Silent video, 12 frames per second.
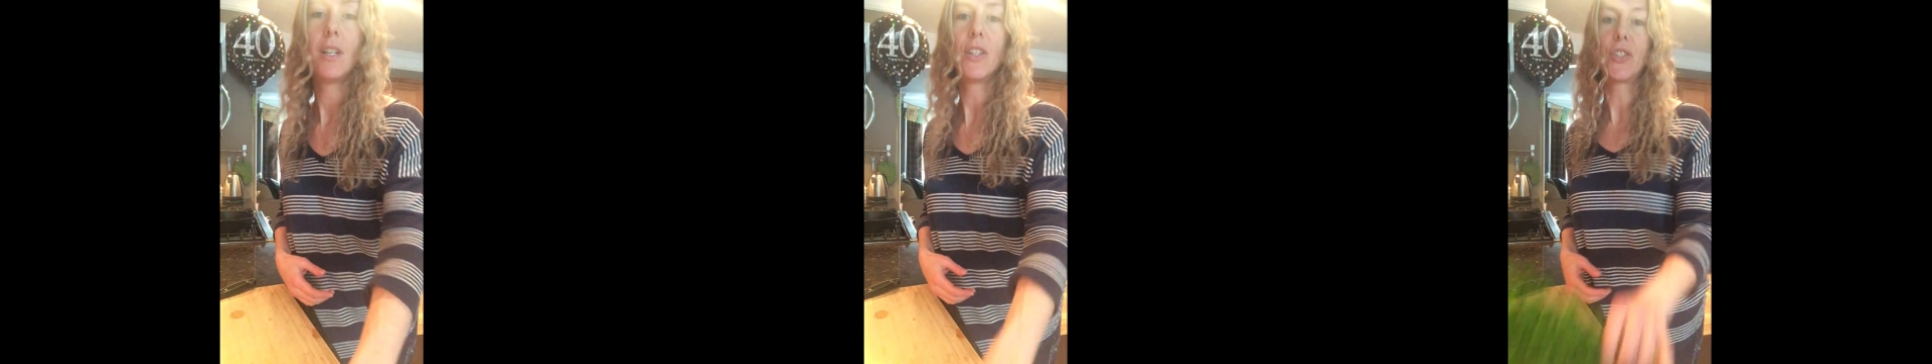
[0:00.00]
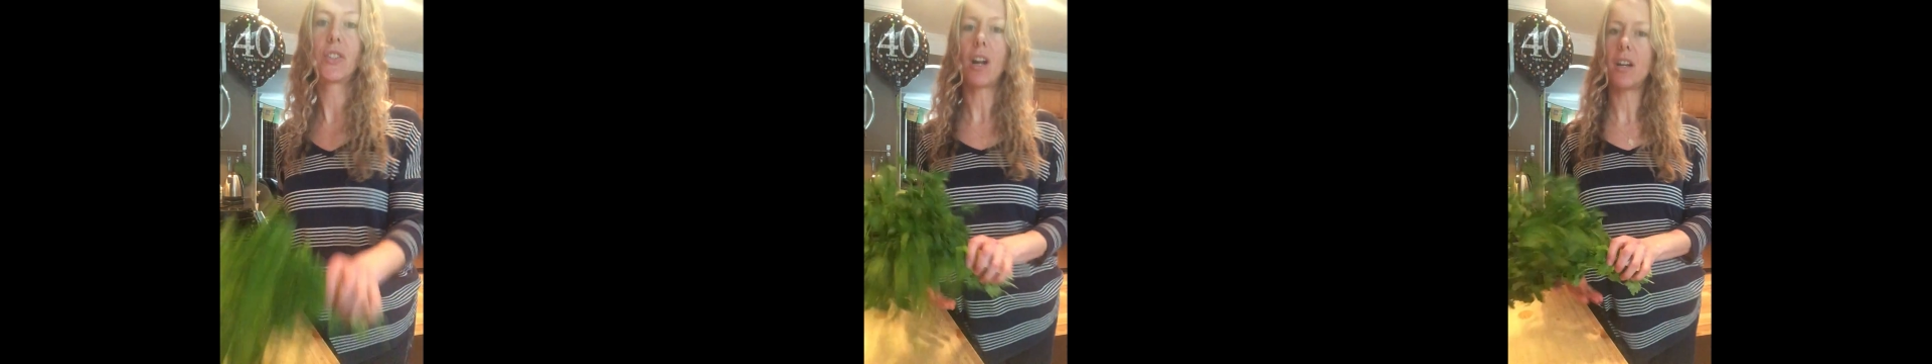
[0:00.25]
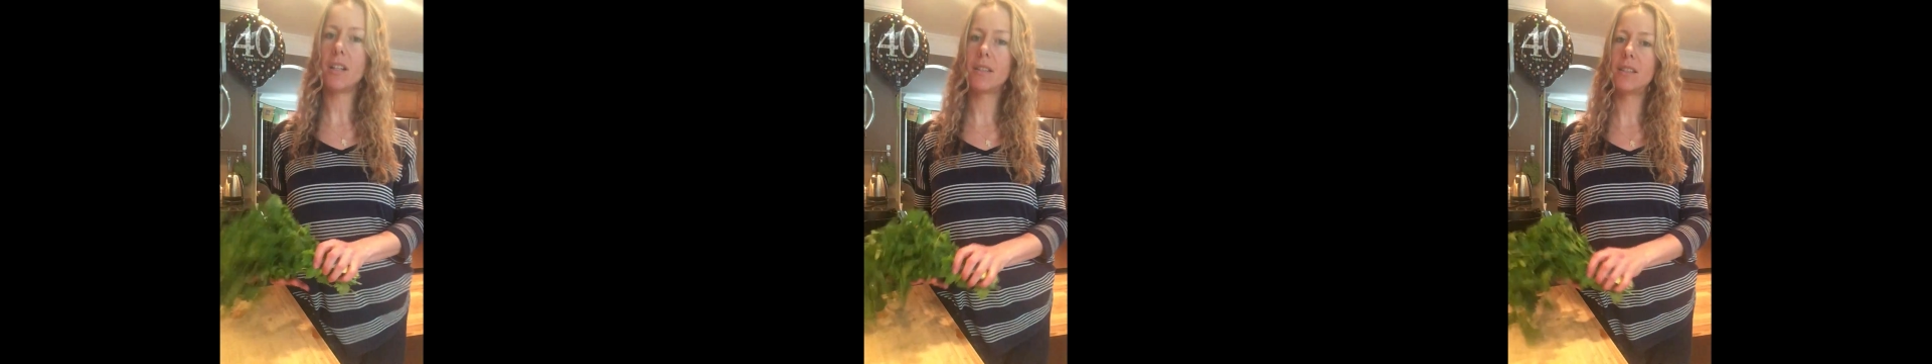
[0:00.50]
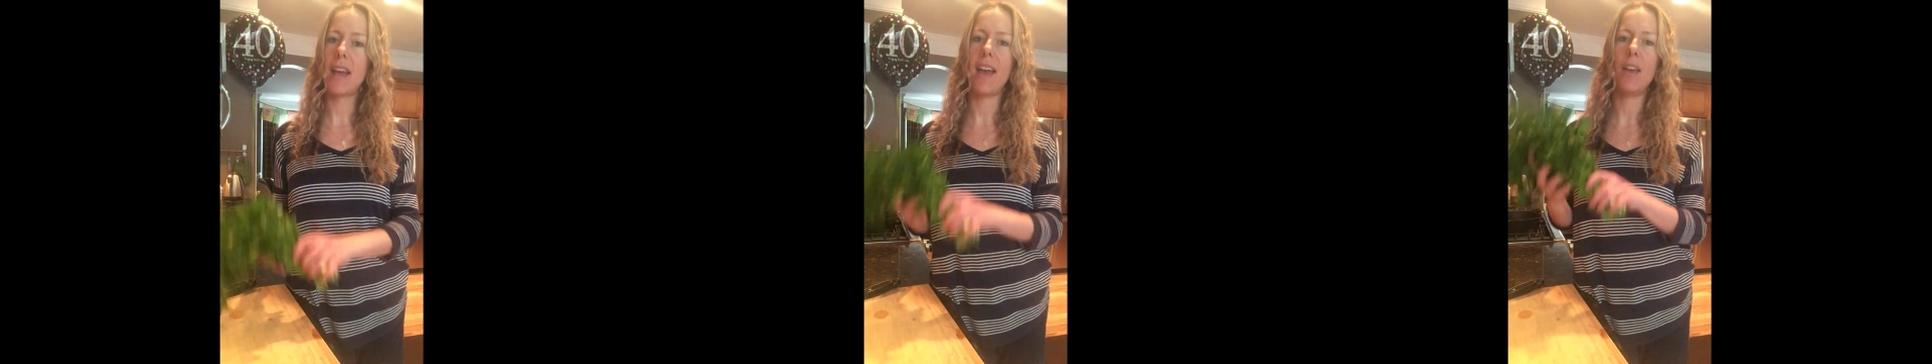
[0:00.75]
starting
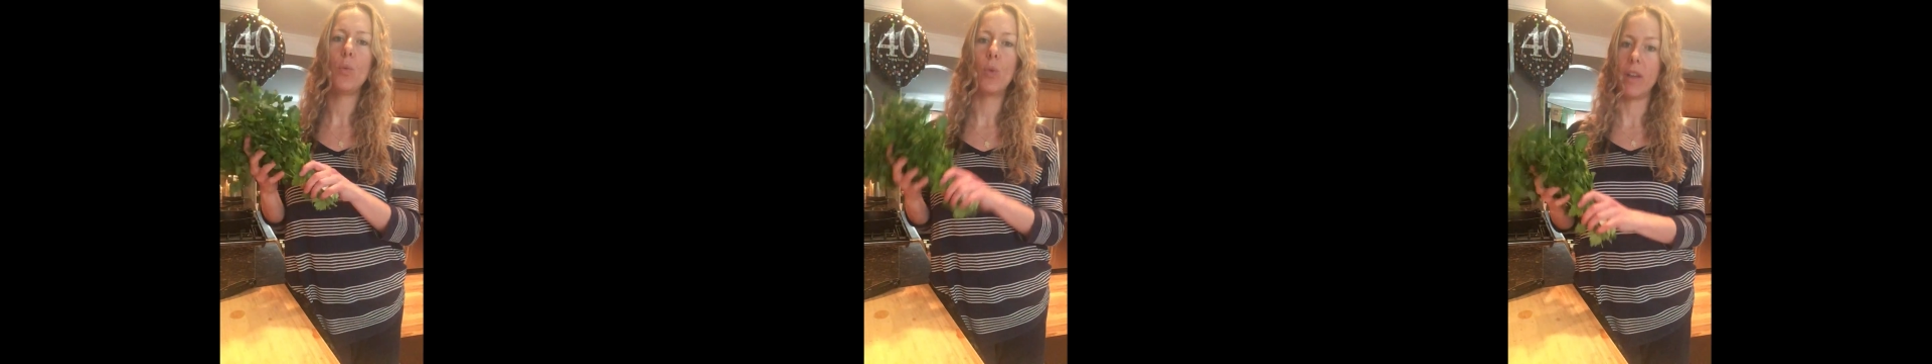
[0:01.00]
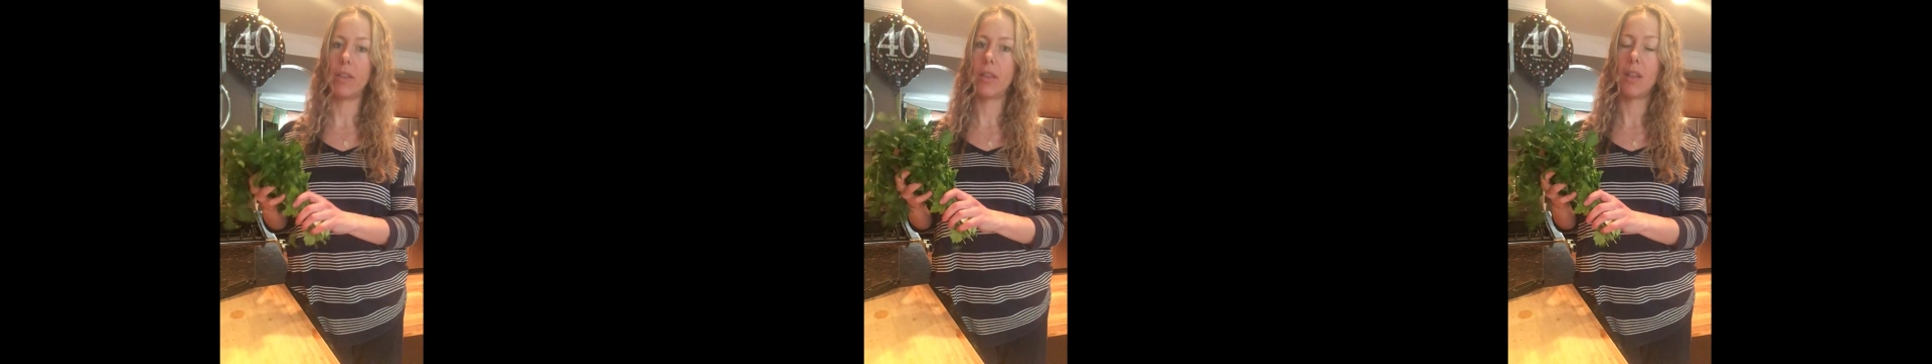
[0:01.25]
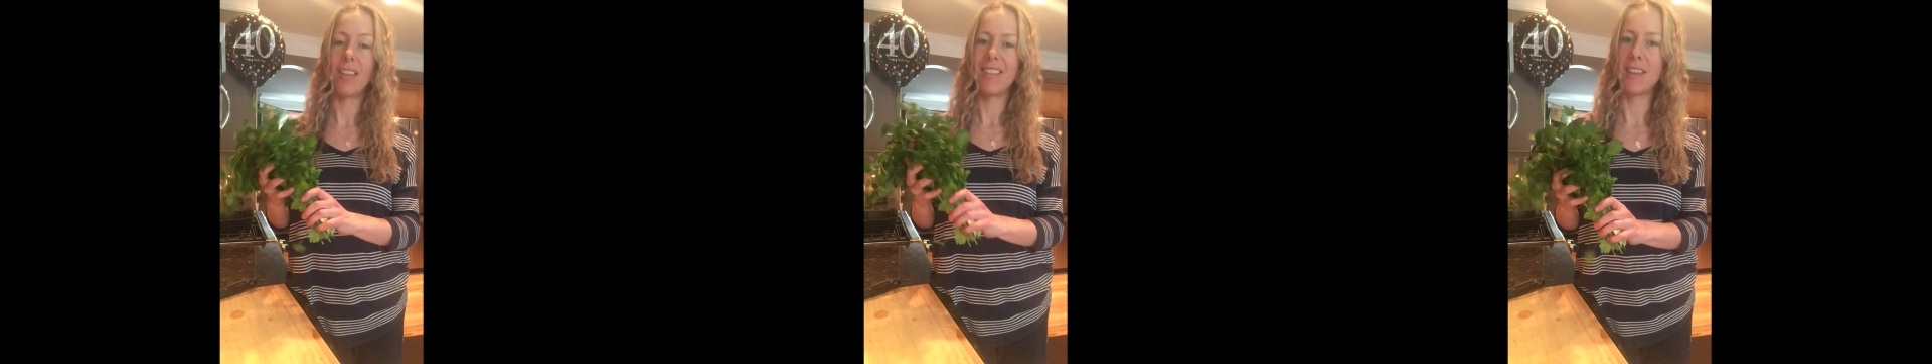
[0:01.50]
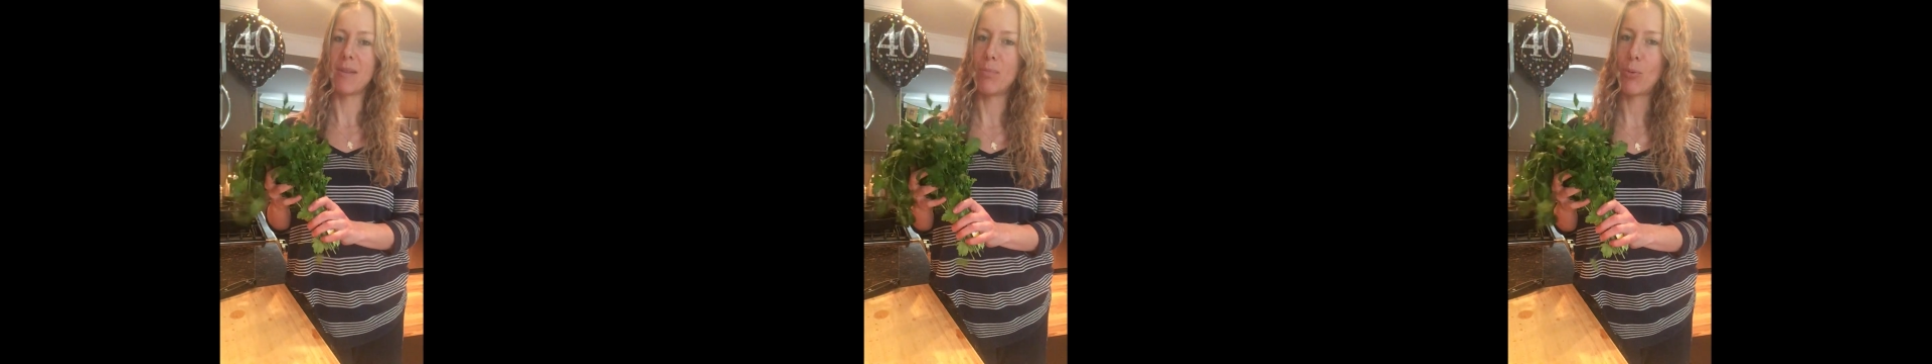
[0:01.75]
today with
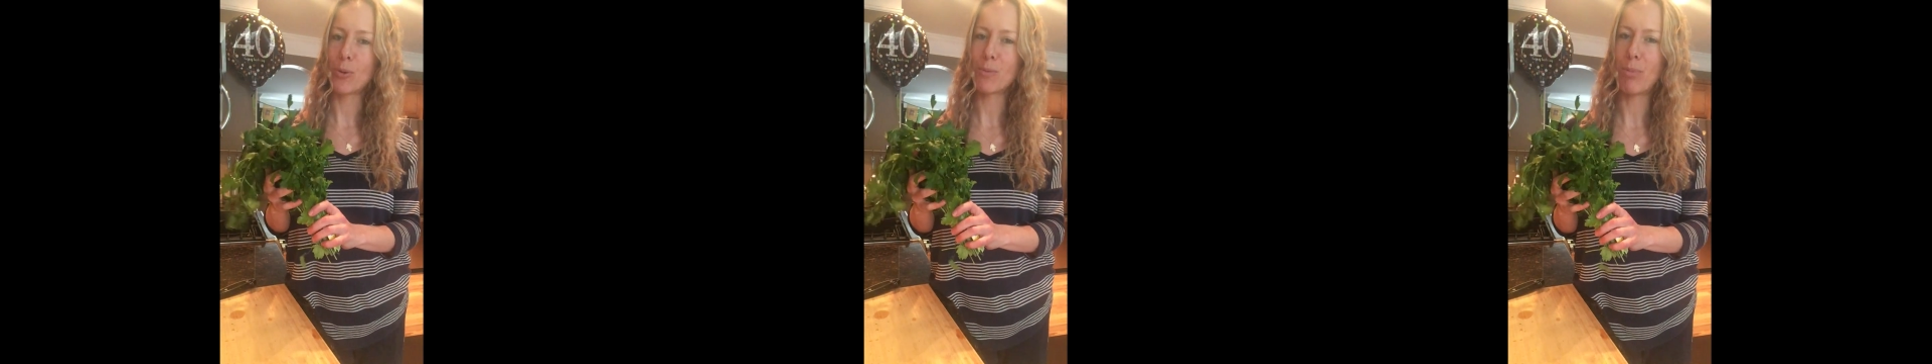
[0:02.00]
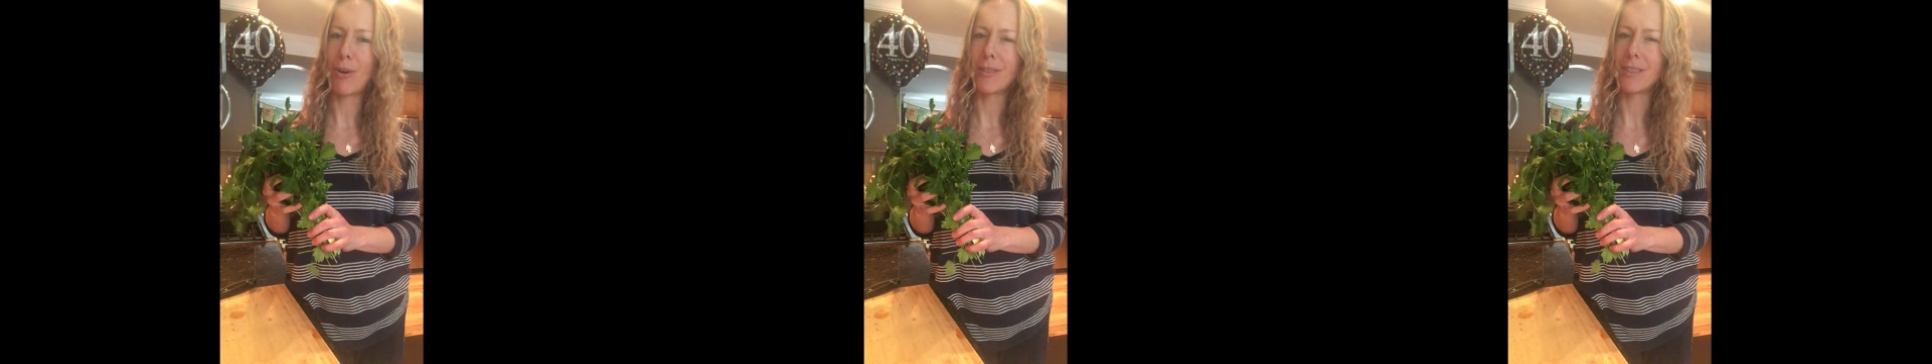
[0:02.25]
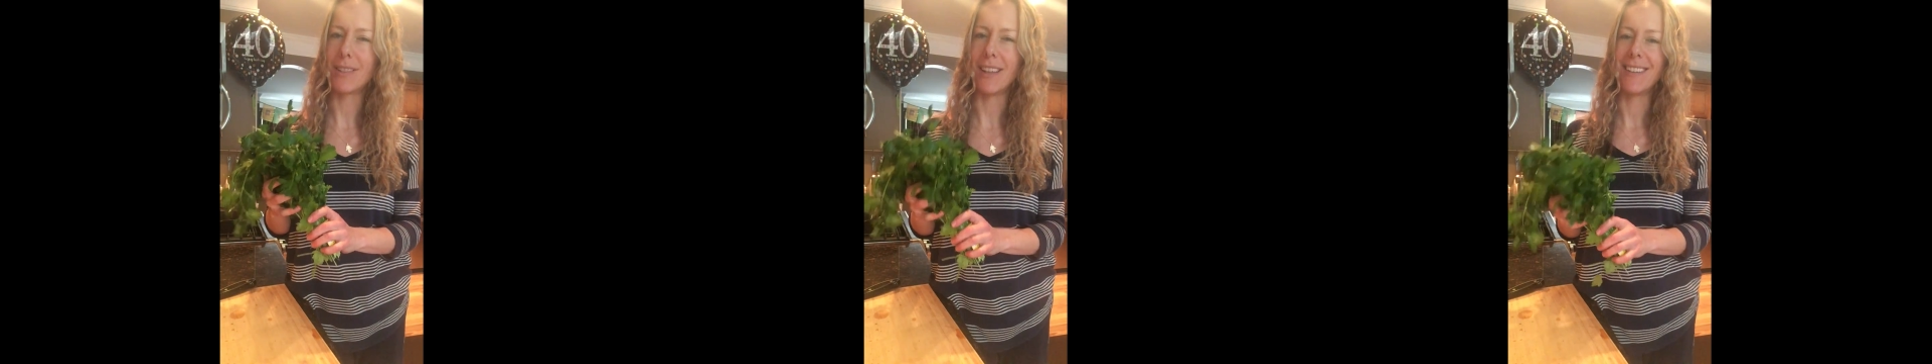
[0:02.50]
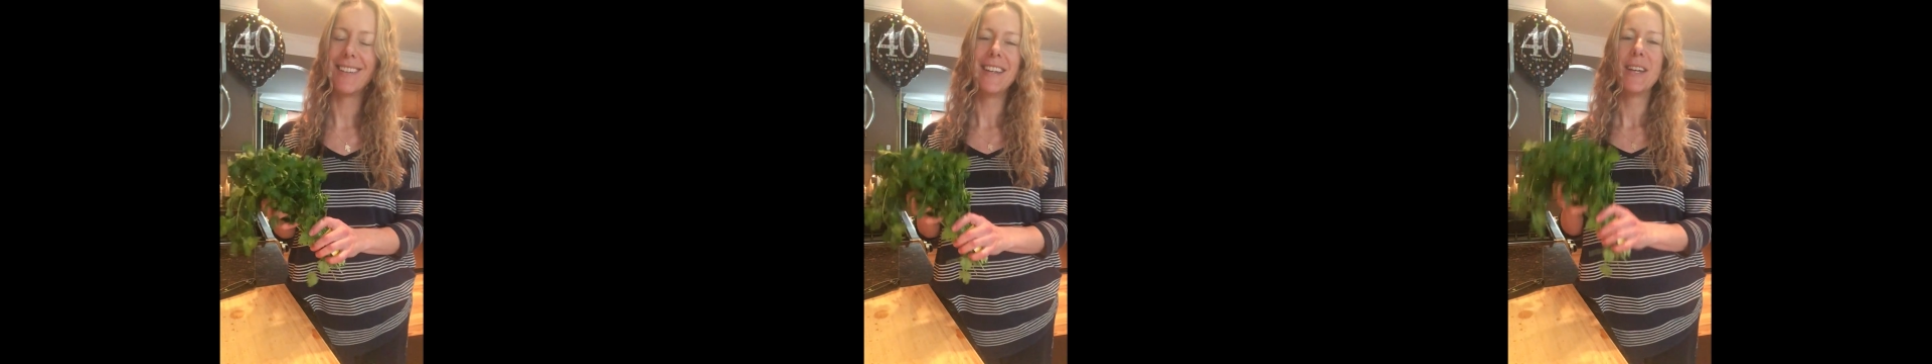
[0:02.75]
the important parsley.